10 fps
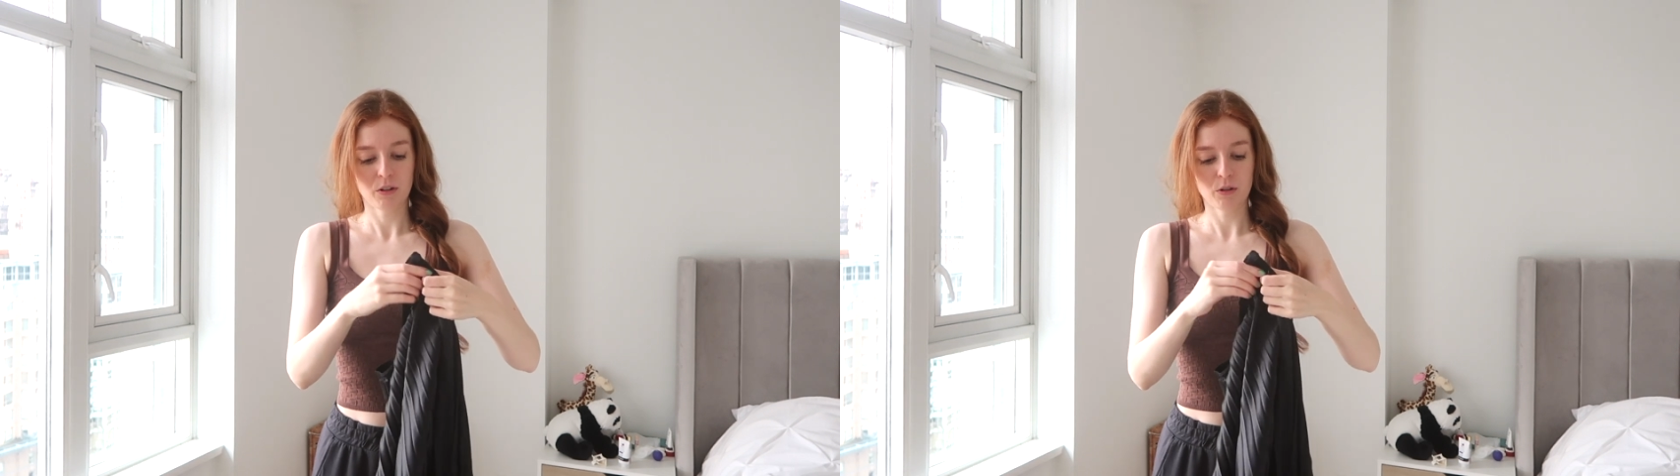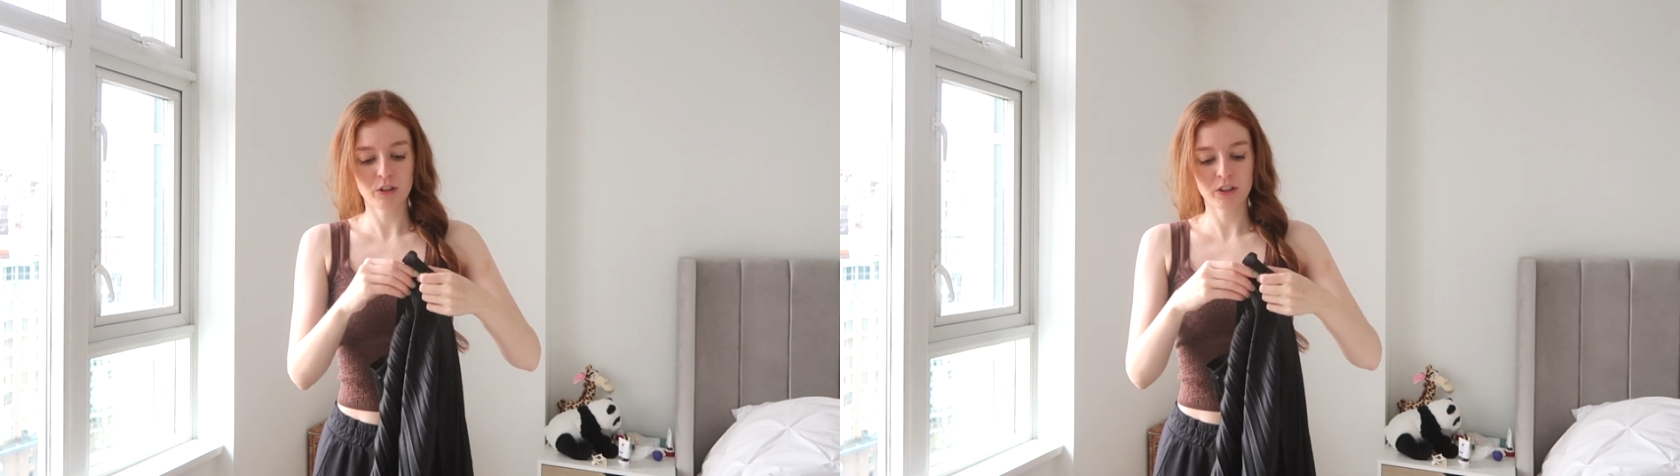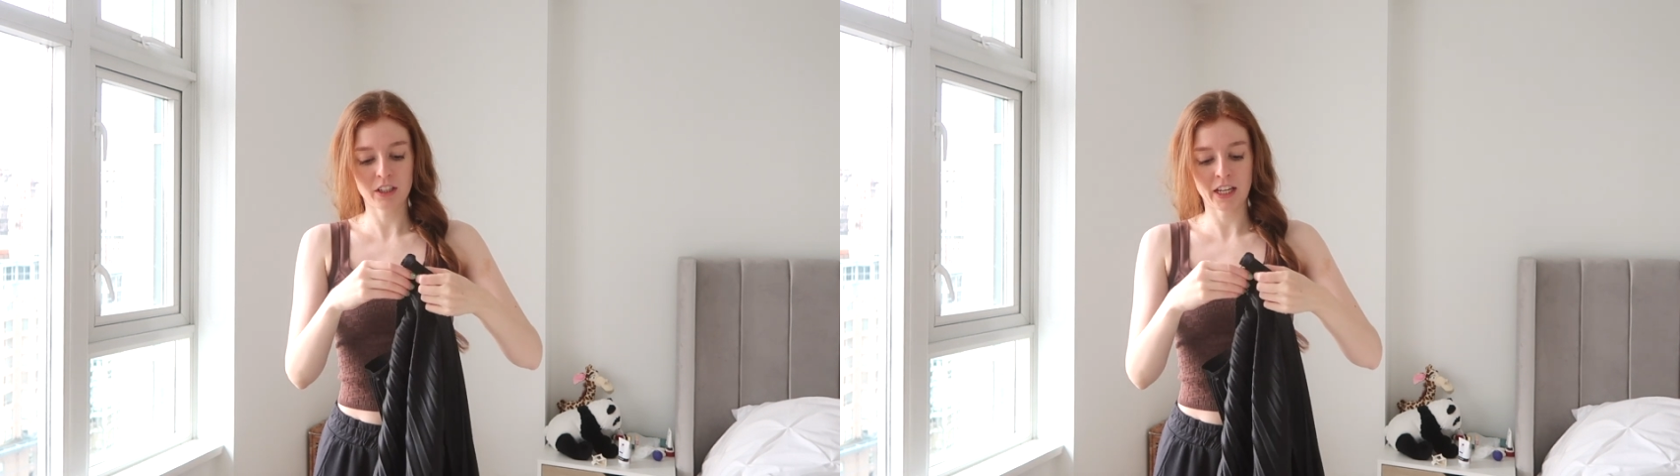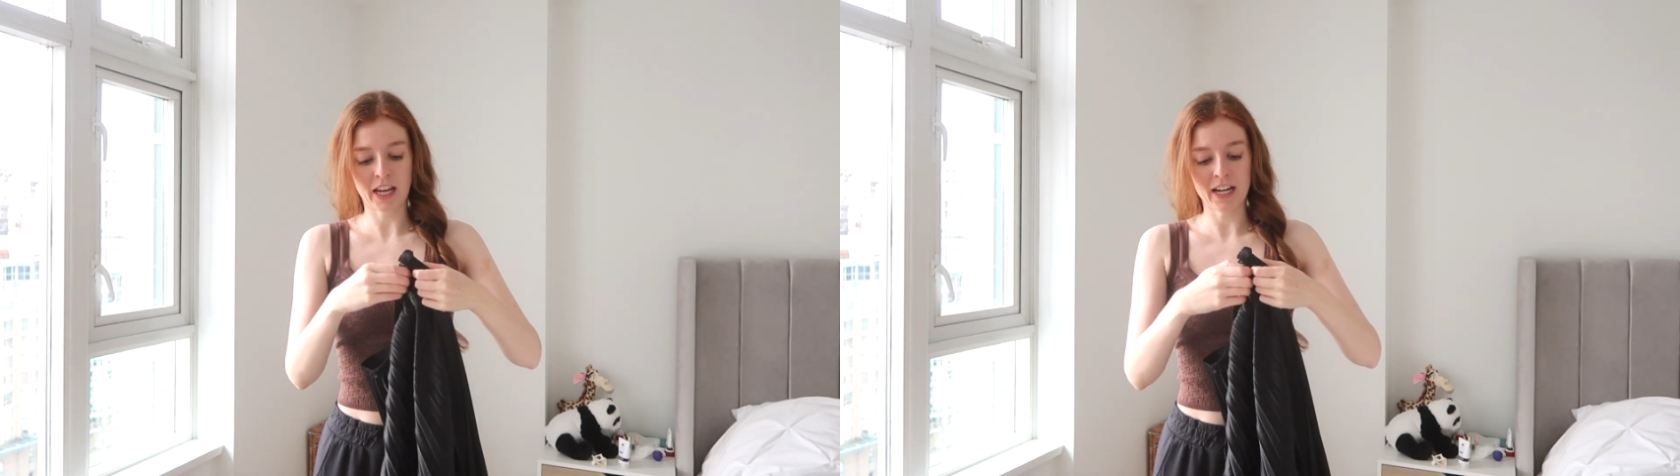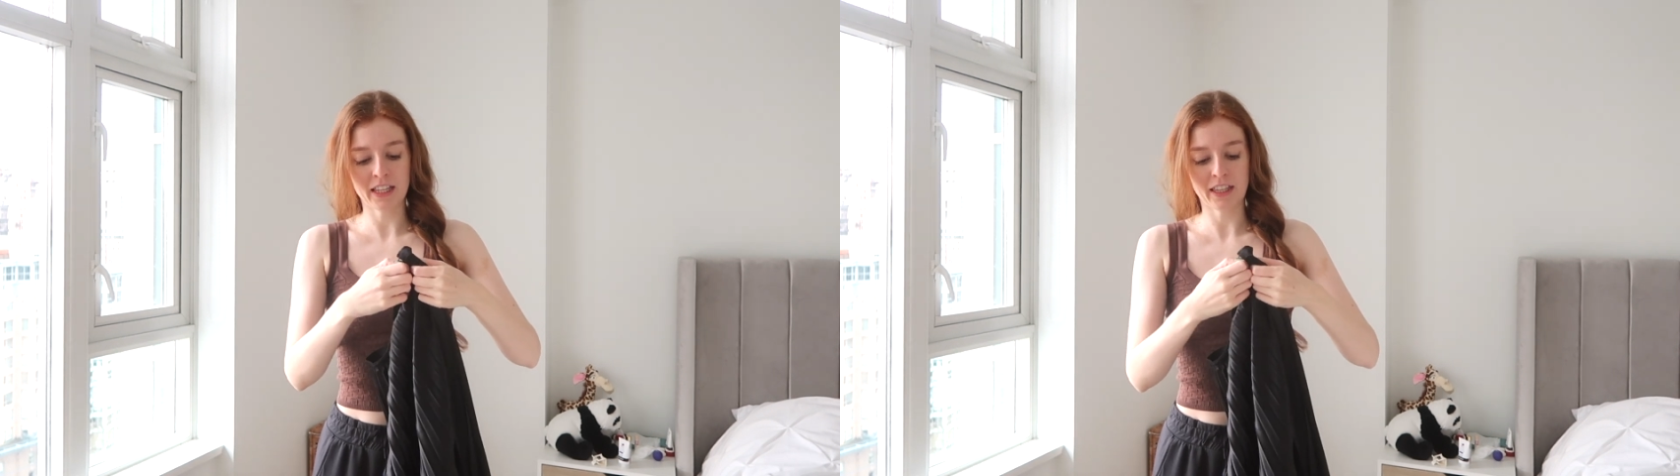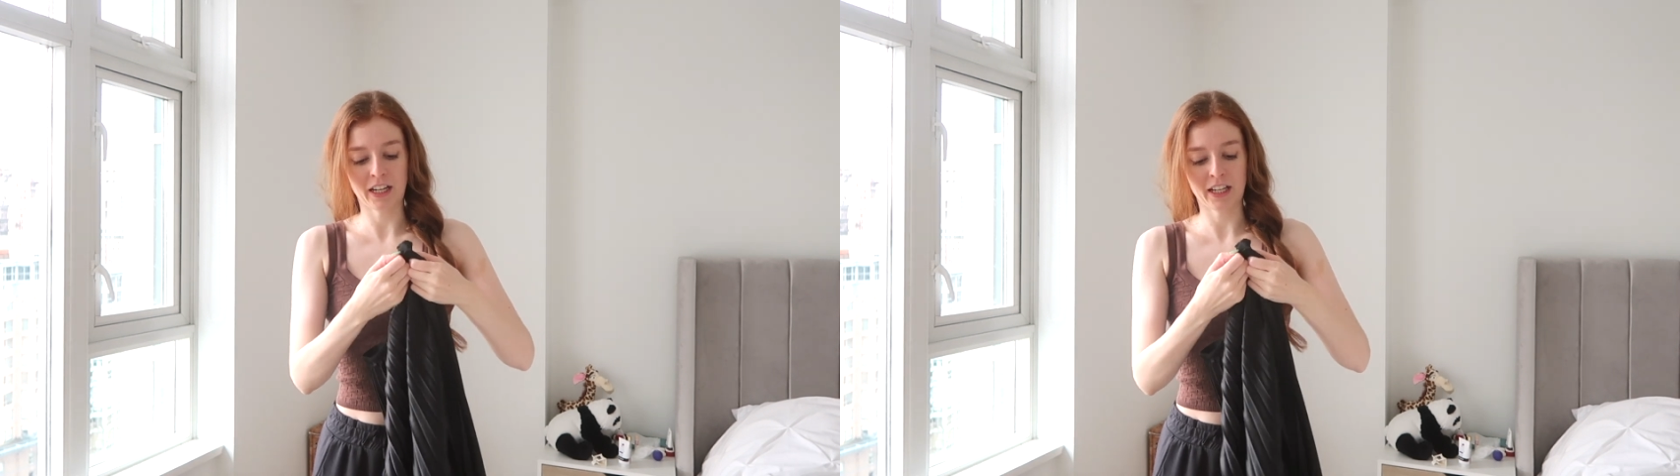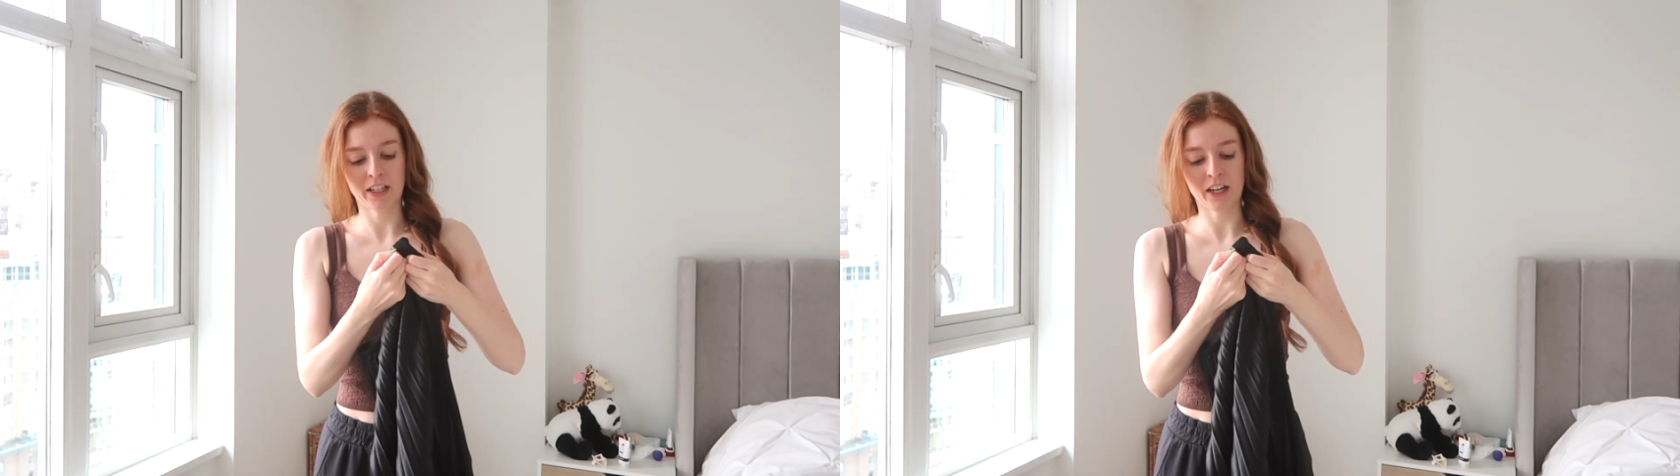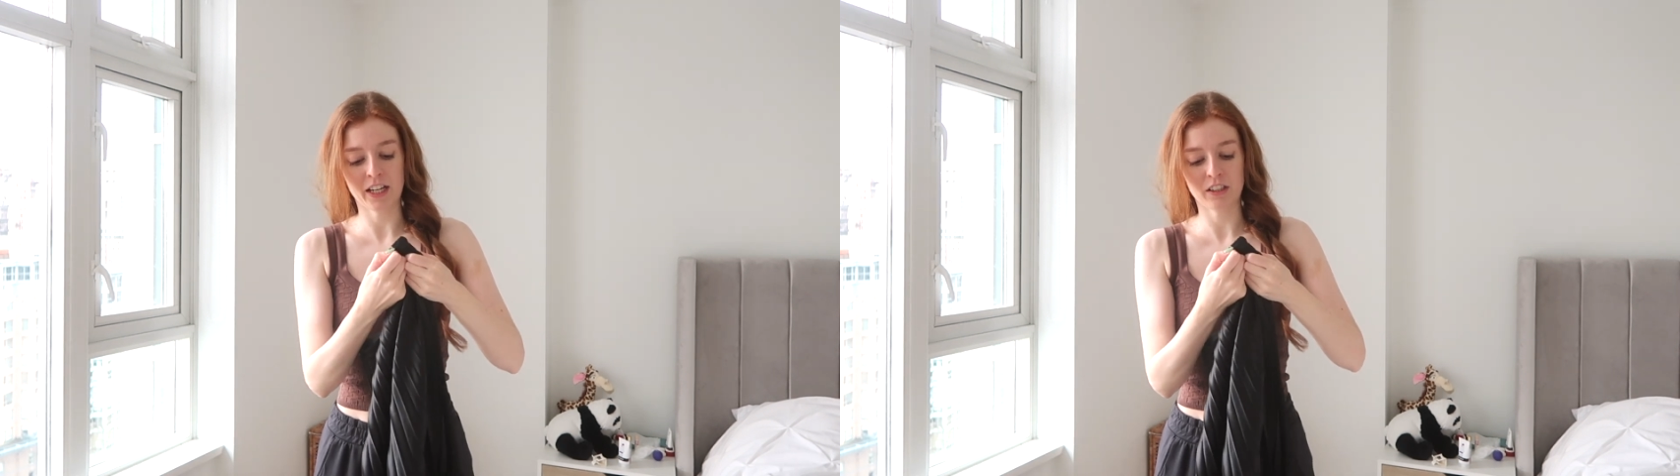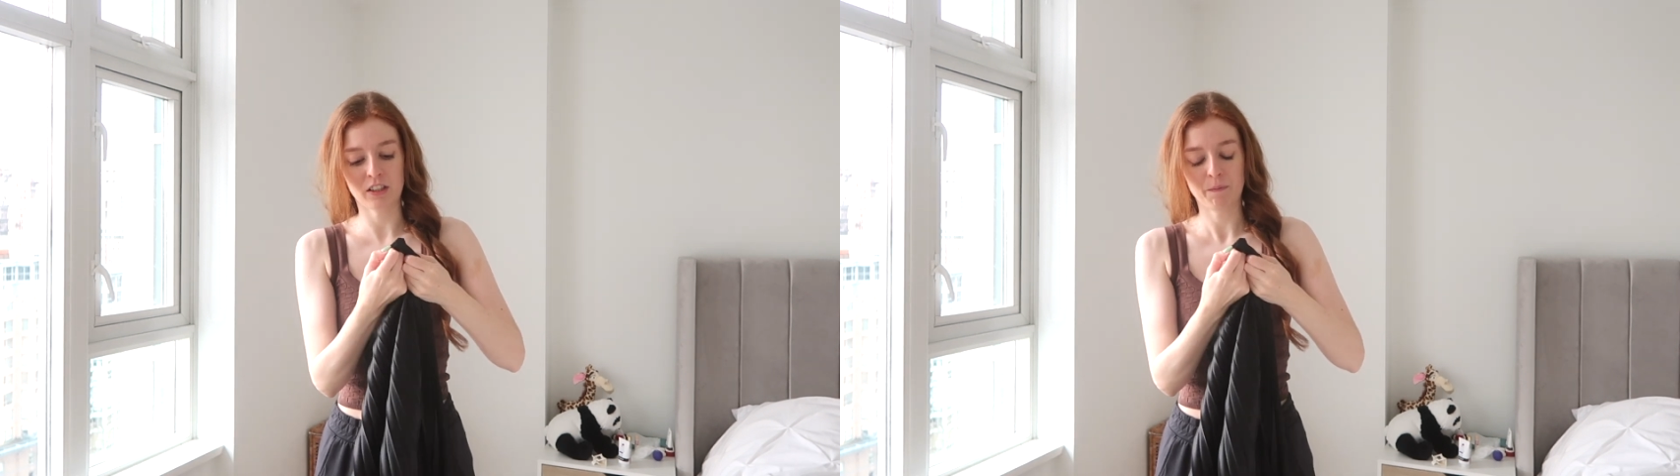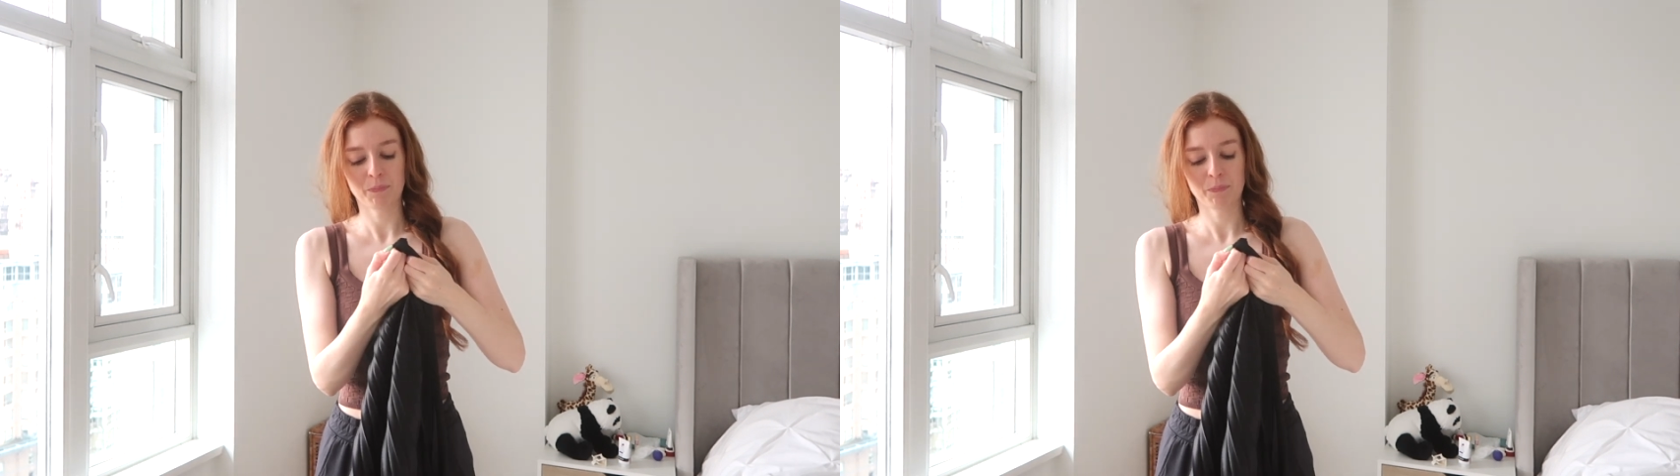Or just like anything, like a nice...